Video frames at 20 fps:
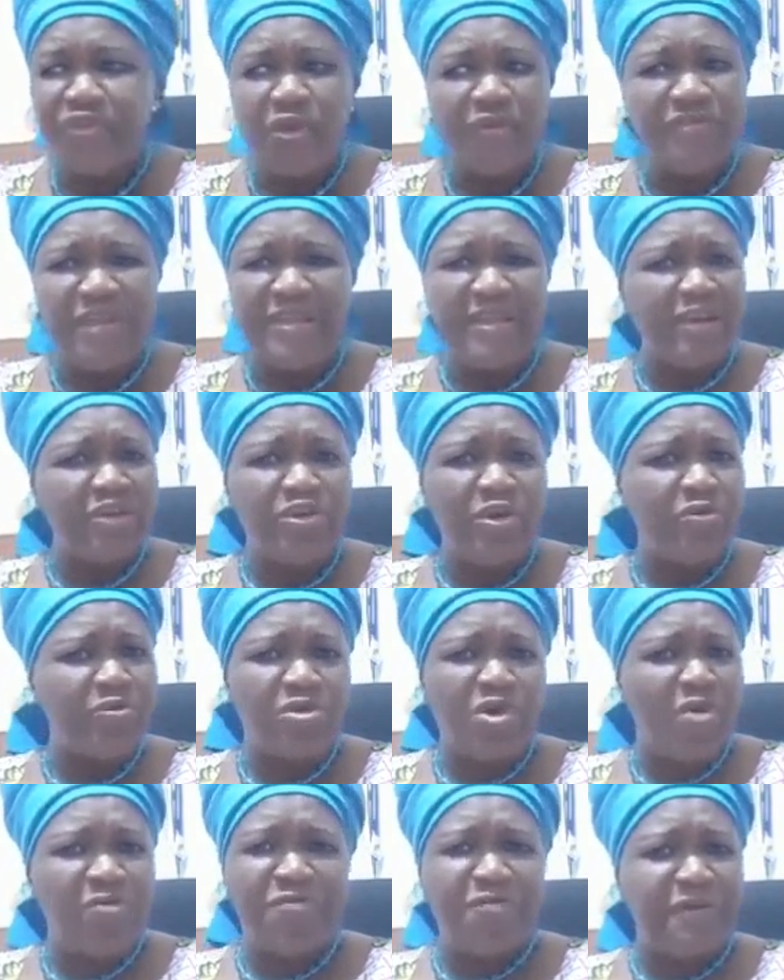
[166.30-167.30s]
those that are not
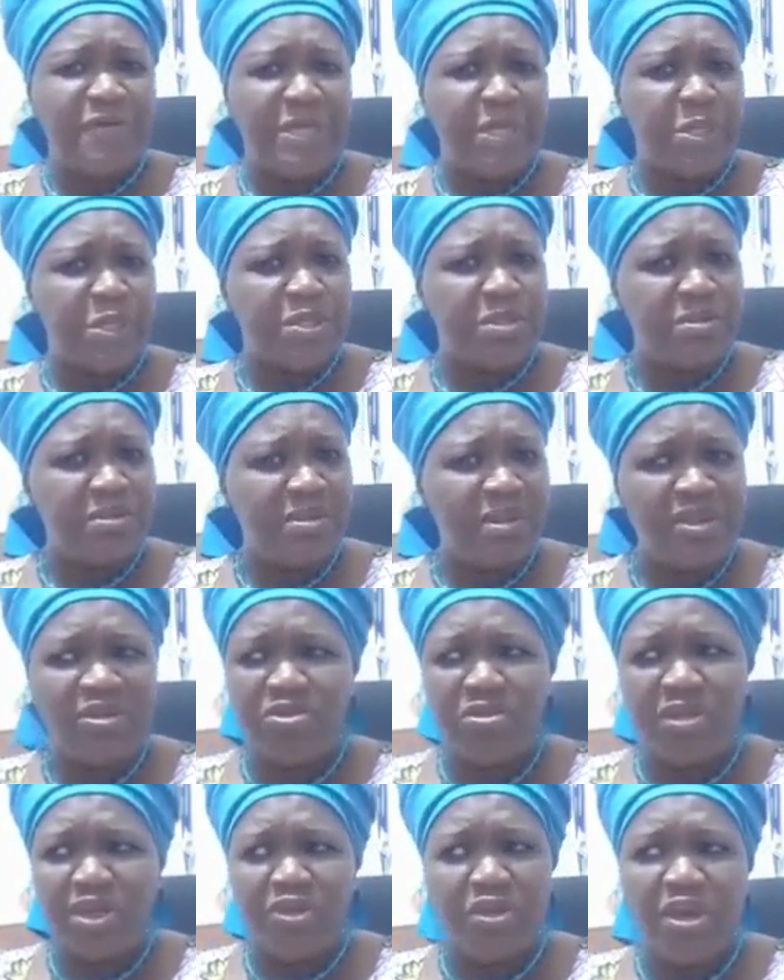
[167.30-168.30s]
confident.
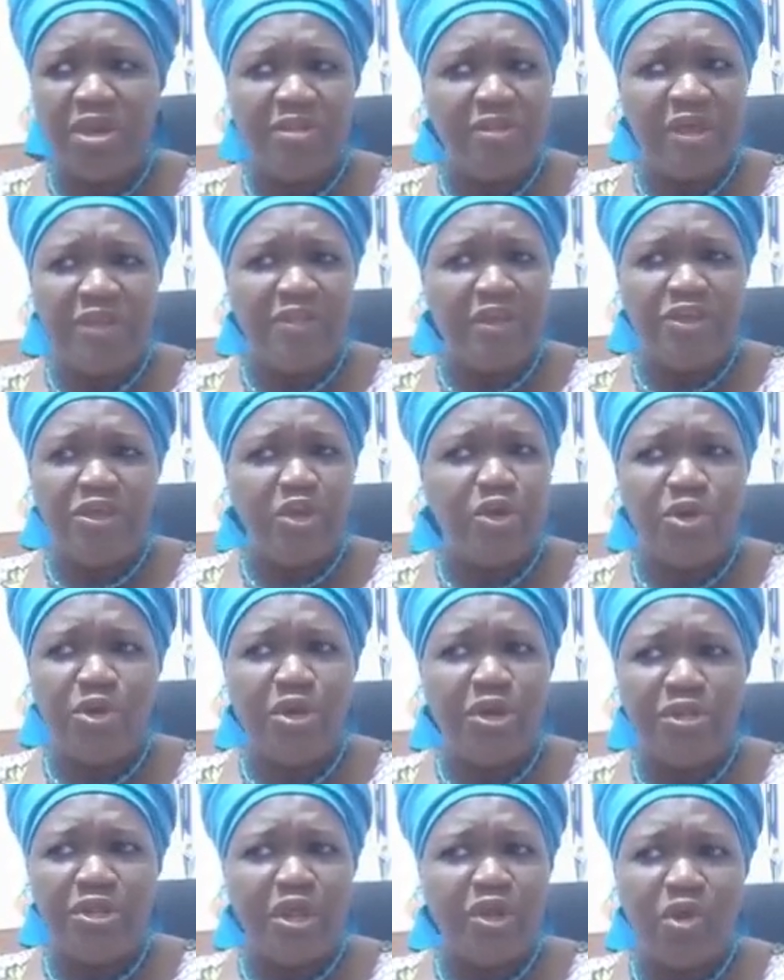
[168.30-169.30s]
They're
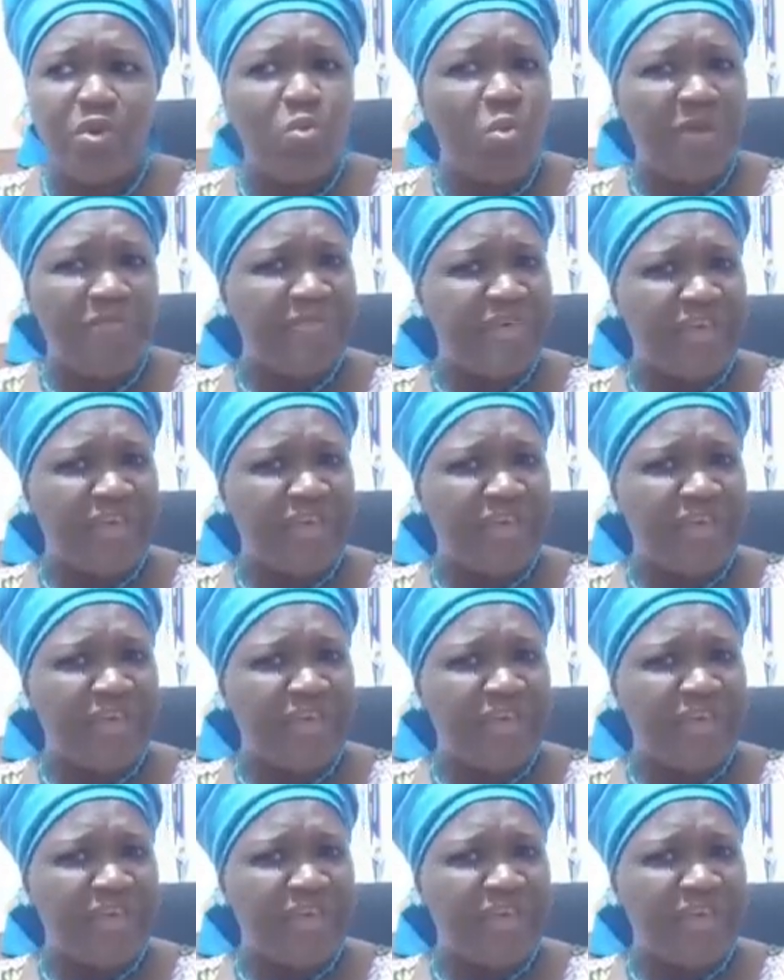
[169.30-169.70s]
not worth